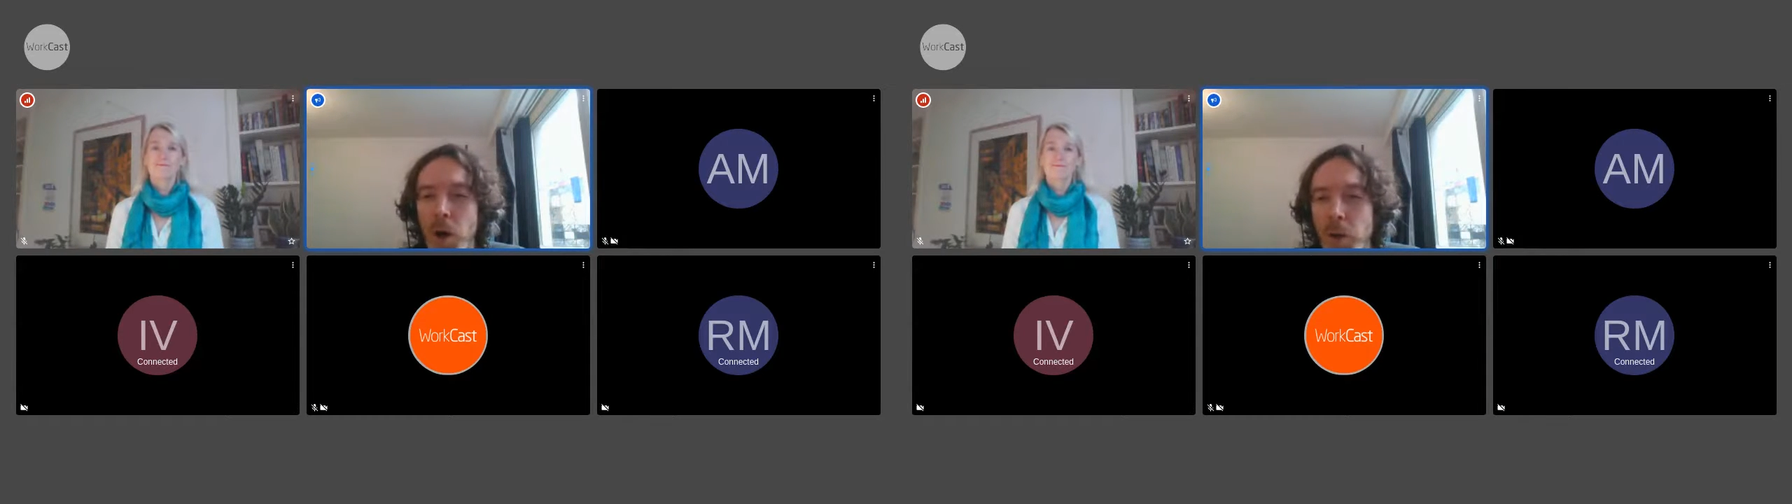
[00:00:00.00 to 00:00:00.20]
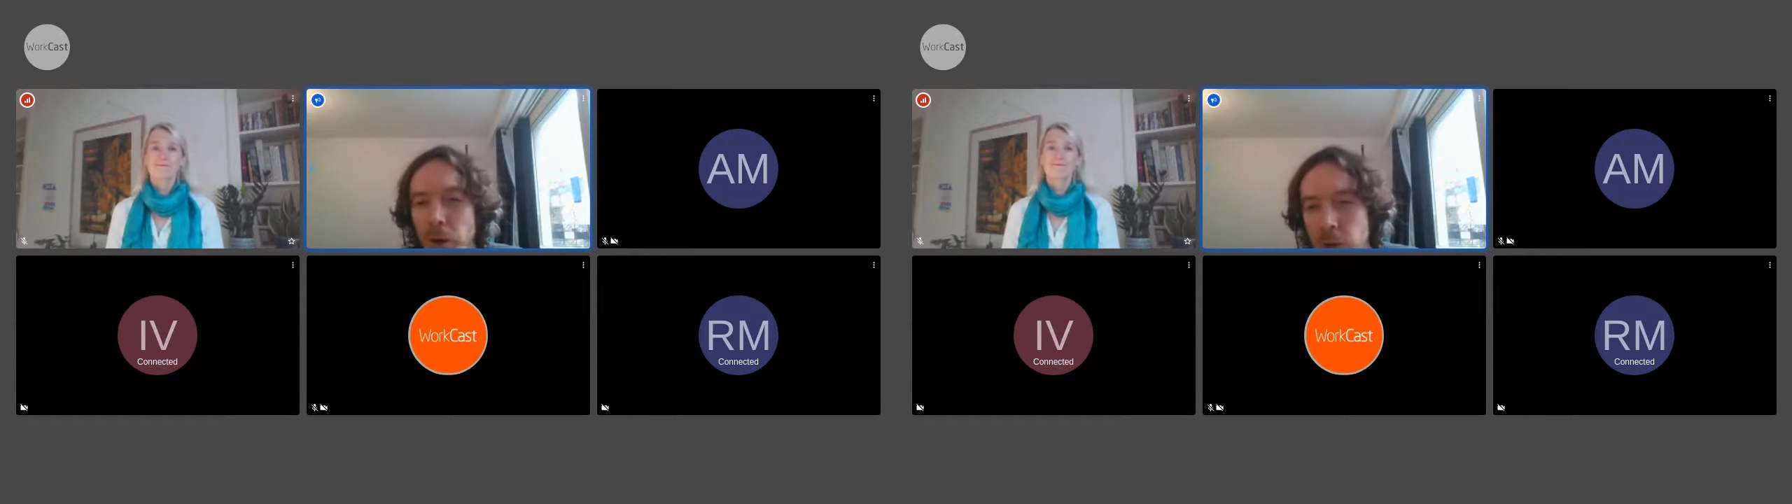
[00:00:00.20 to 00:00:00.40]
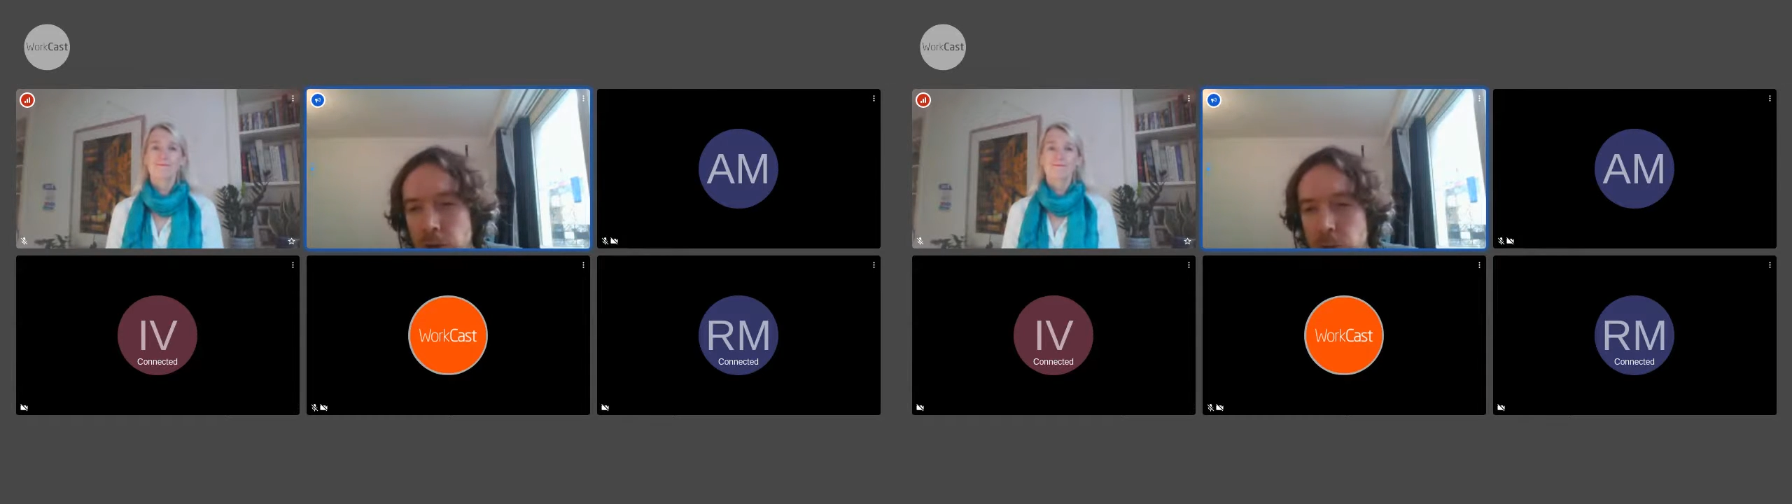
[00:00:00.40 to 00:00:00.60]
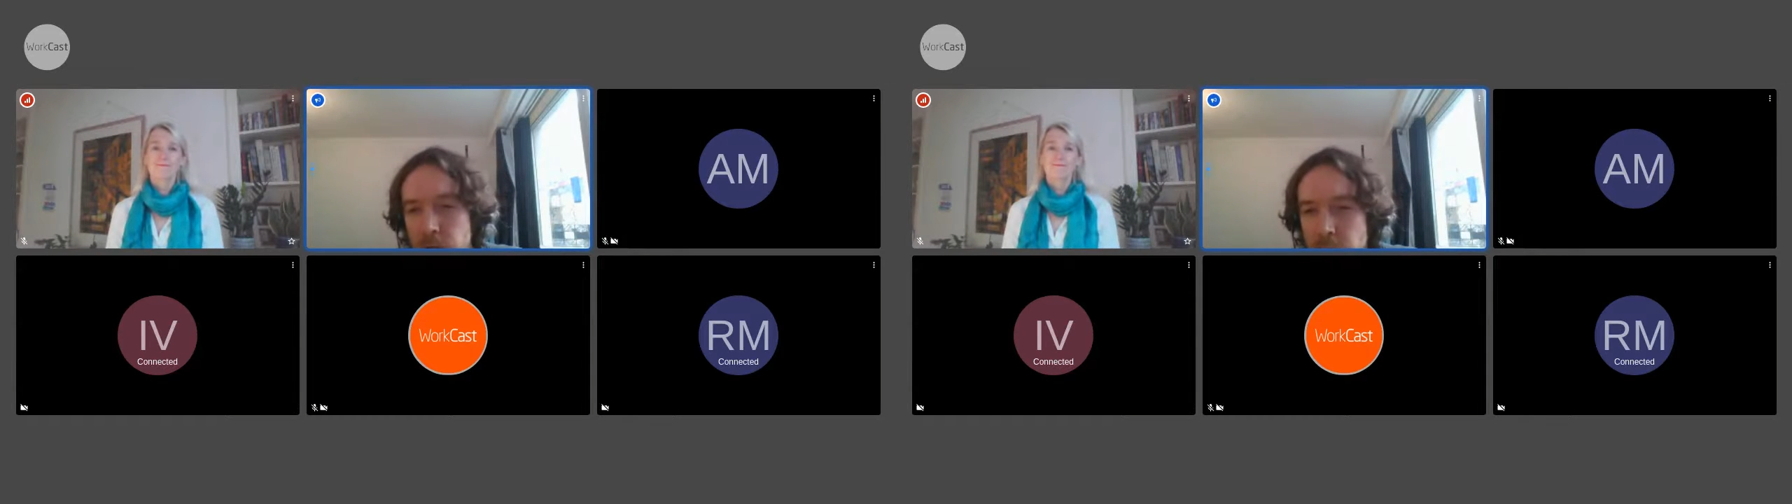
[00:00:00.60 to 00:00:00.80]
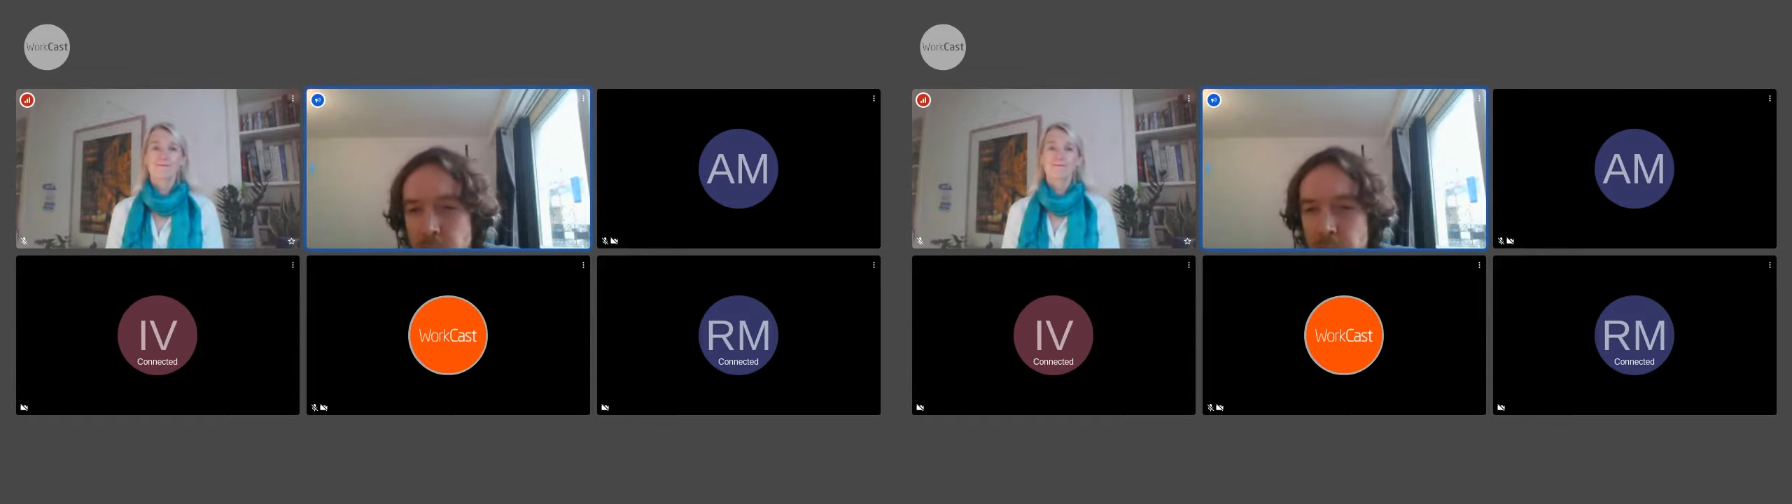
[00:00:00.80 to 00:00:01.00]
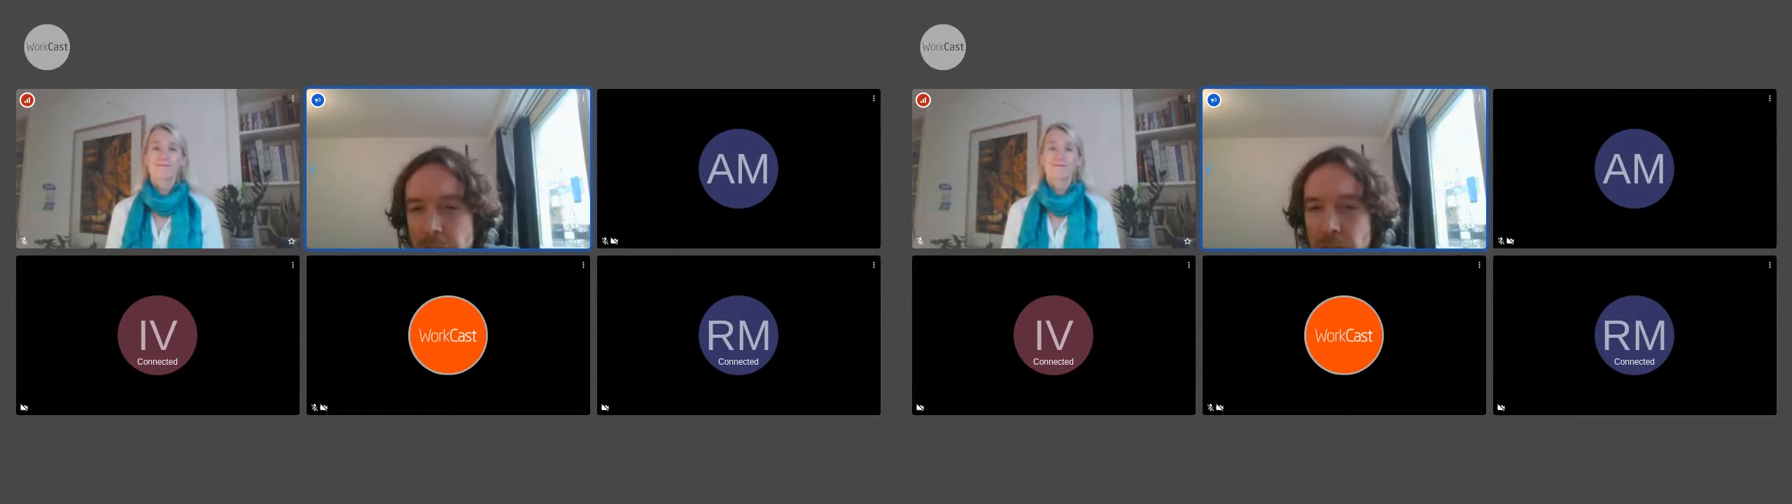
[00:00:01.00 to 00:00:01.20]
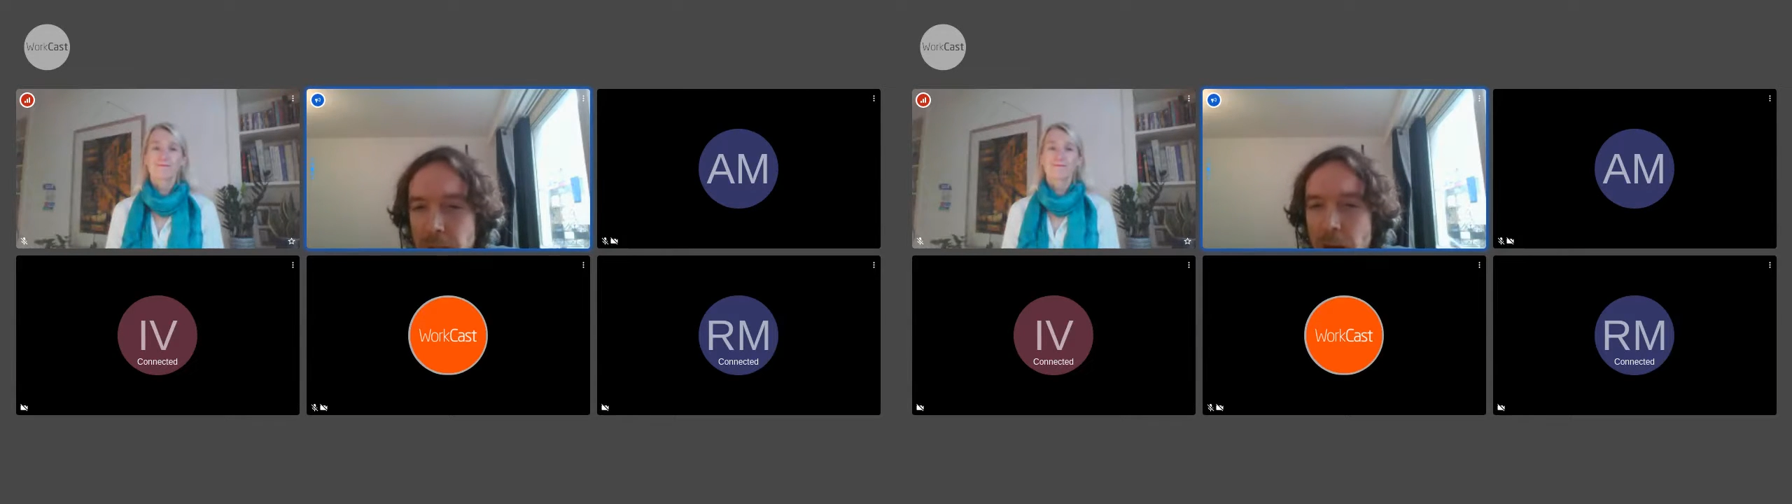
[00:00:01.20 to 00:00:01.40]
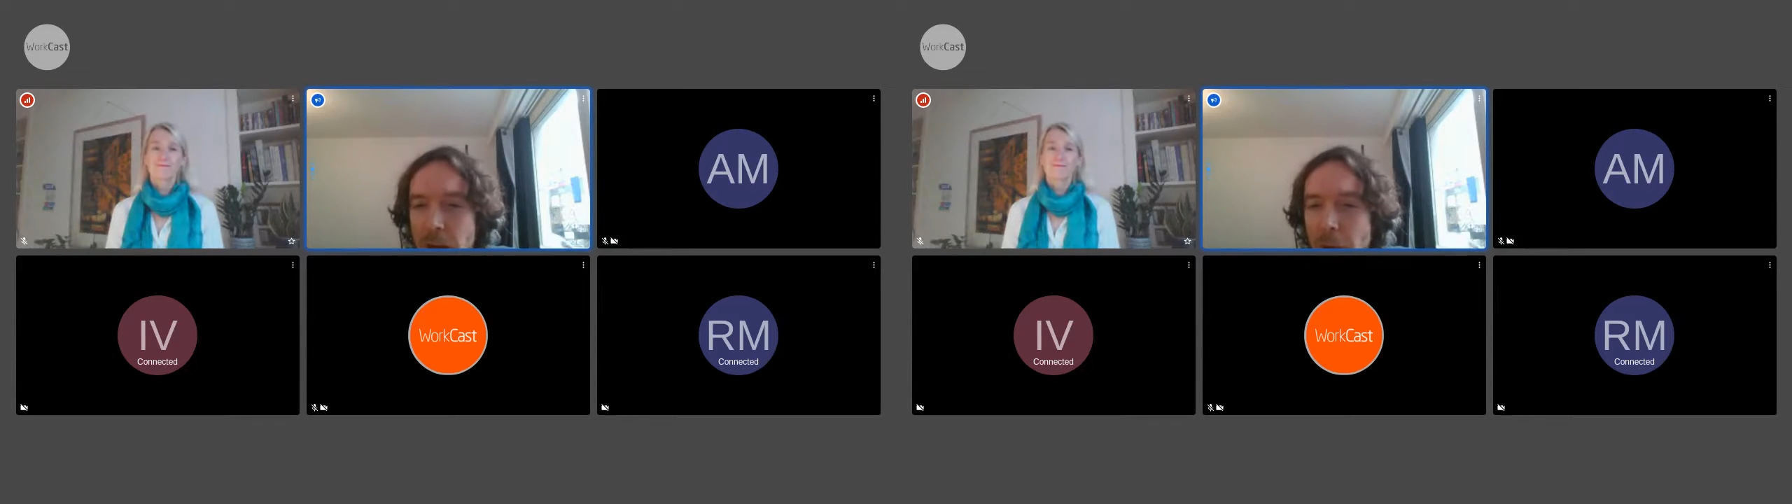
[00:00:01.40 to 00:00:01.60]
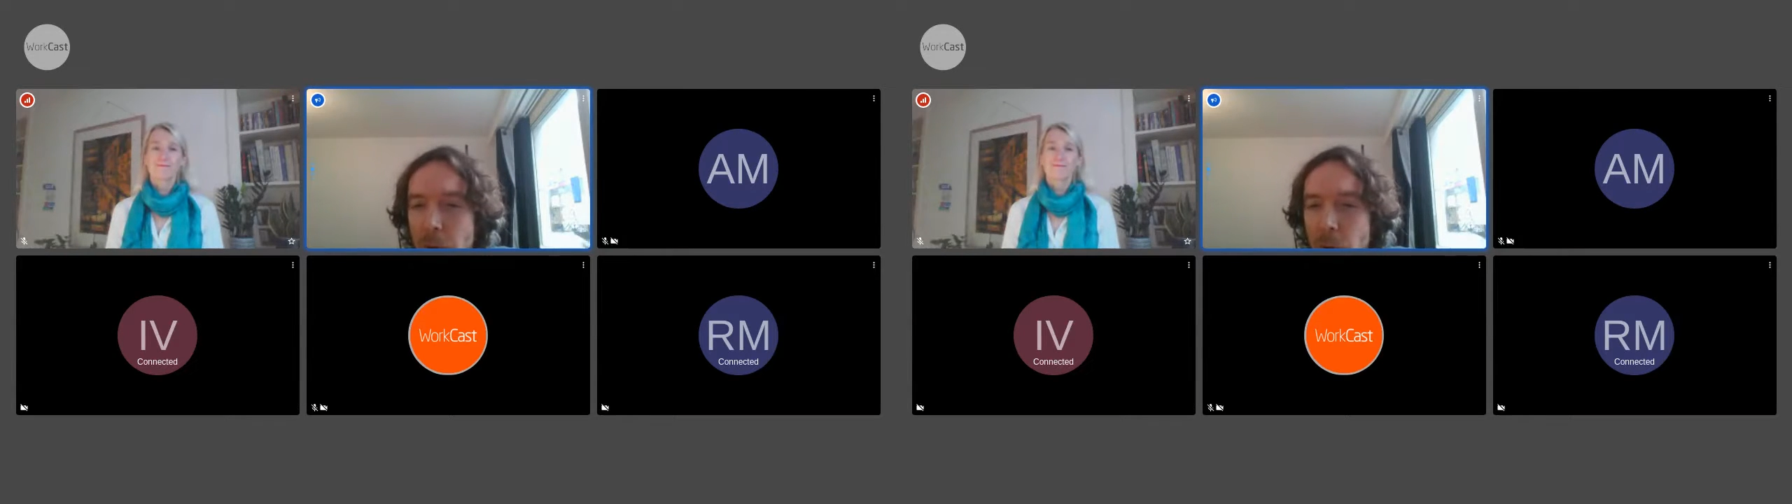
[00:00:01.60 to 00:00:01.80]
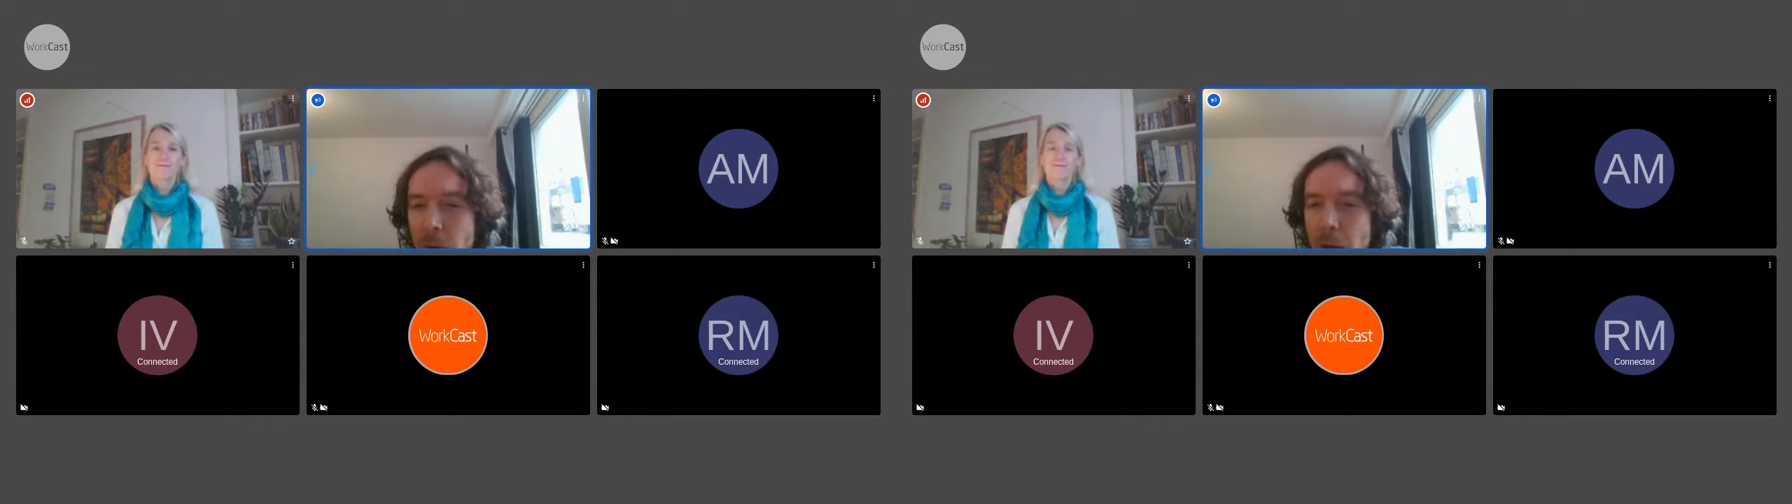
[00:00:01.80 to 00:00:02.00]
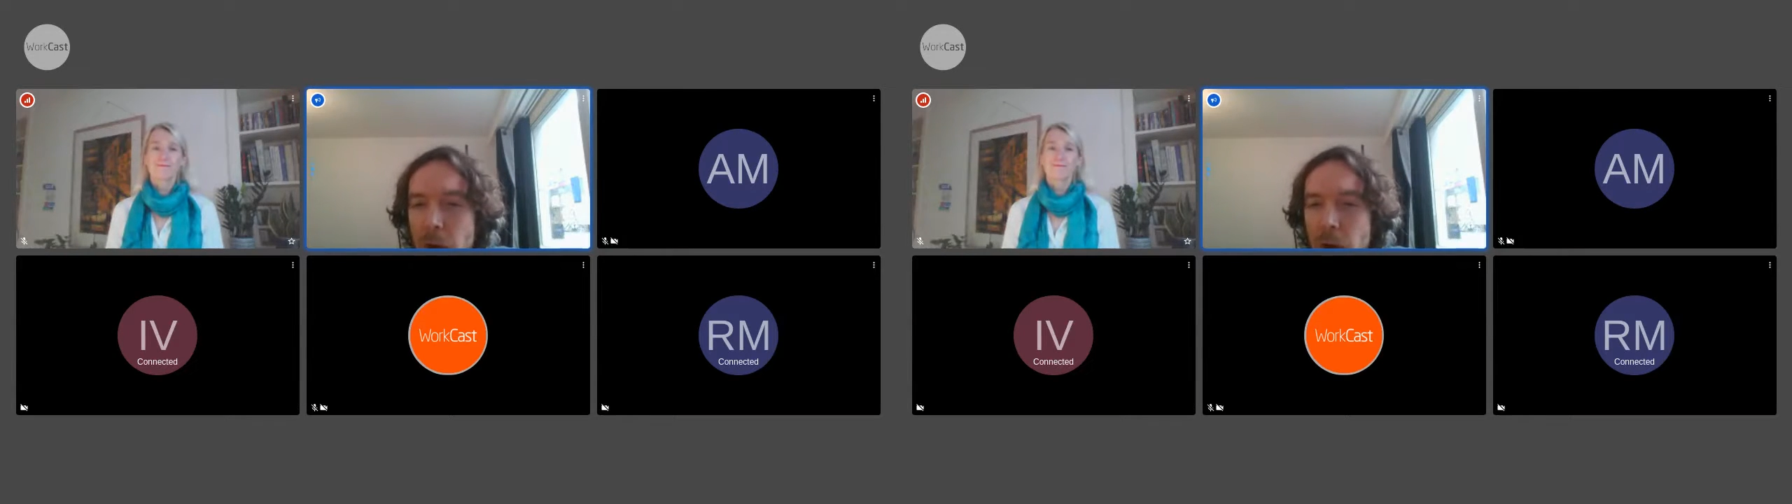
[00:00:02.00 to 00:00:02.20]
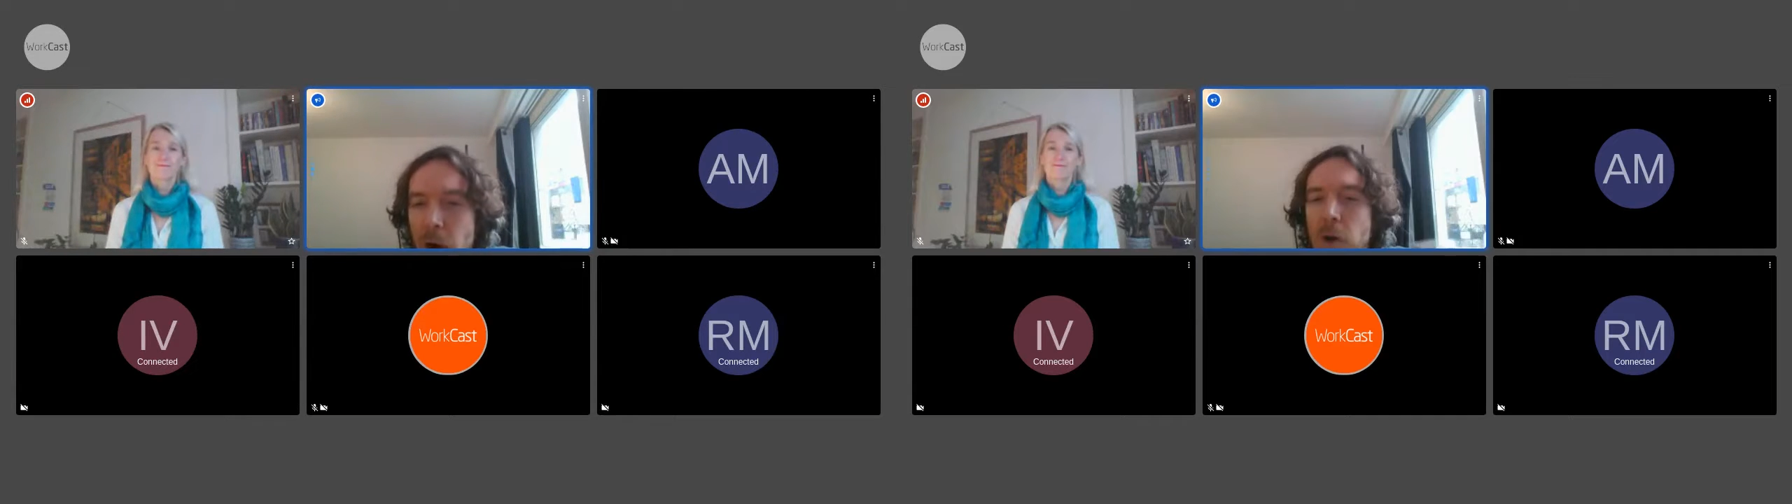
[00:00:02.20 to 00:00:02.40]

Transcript: her question, which is basically about how